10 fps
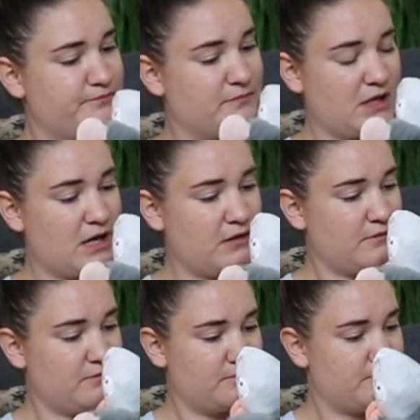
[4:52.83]
Yeah.
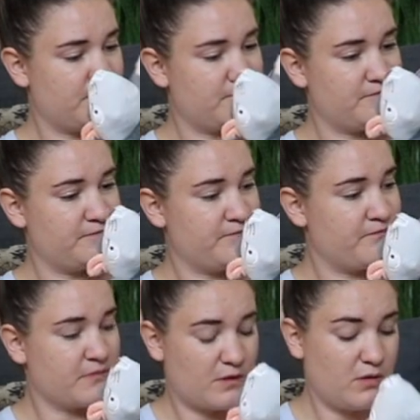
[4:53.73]

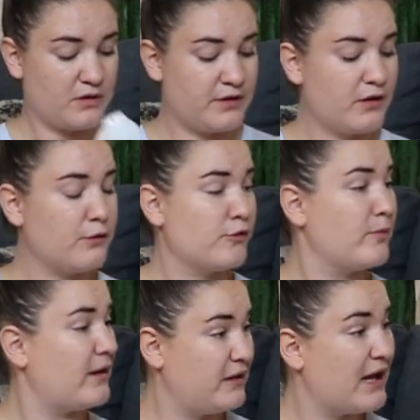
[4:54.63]
We're going to go through
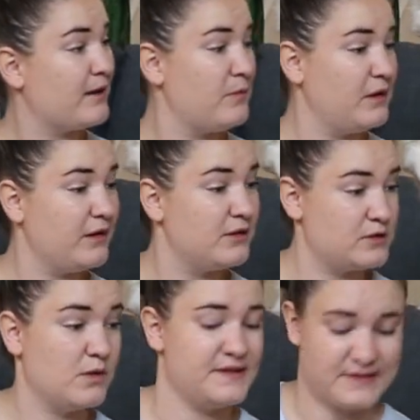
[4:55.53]
about 9 million
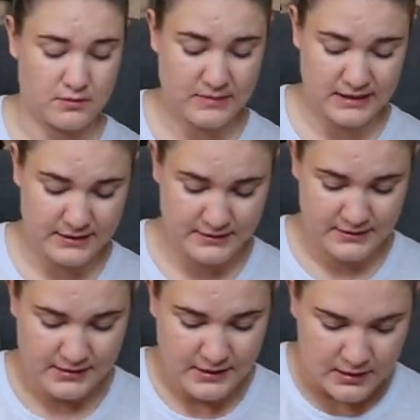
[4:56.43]
toys in a minute.
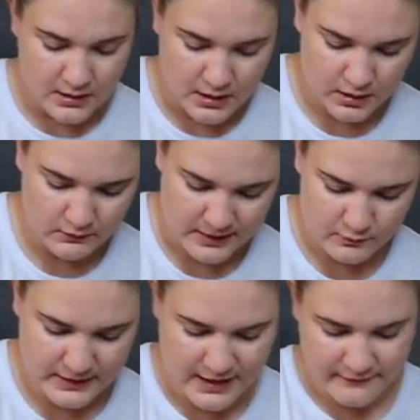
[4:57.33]
All right,
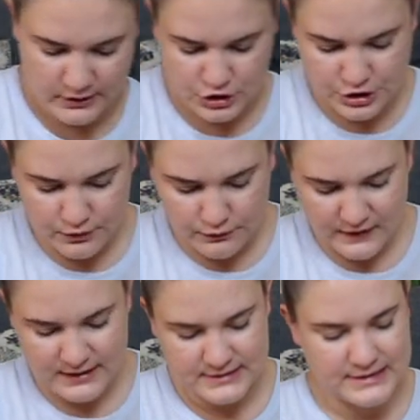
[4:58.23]
we have two
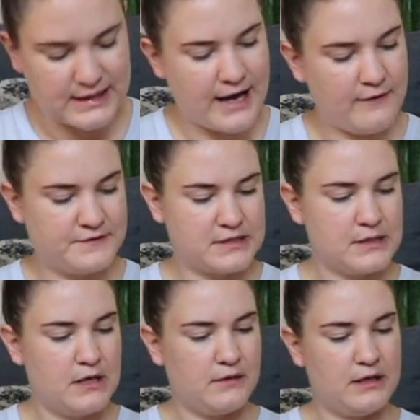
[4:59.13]
things left.
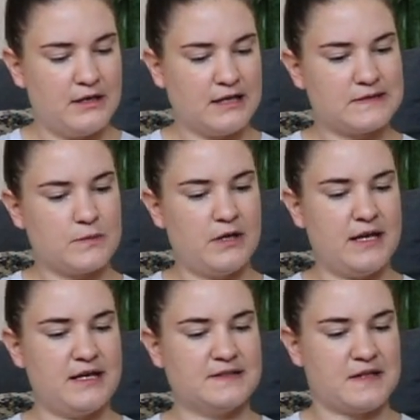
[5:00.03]
The next one
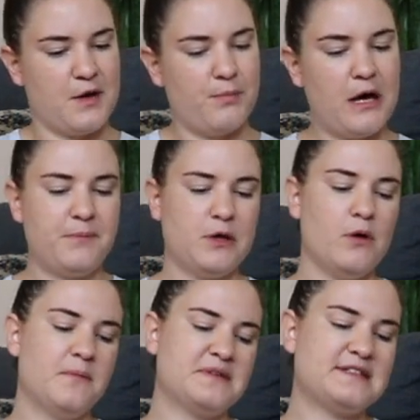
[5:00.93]
is Pup You
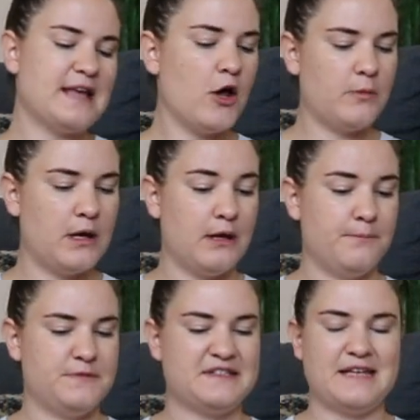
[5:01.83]
Up Salmon. Uh,
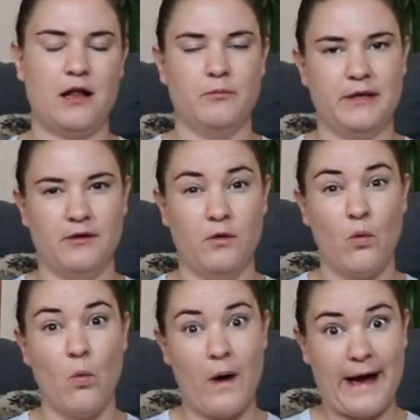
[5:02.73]
salmon.
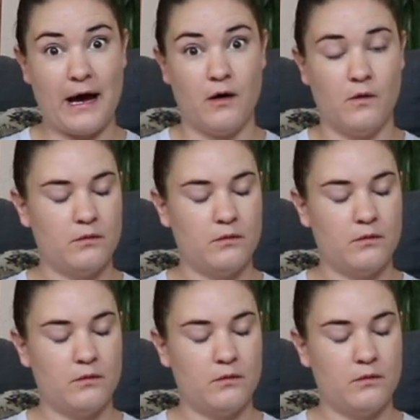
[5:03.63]
Wow.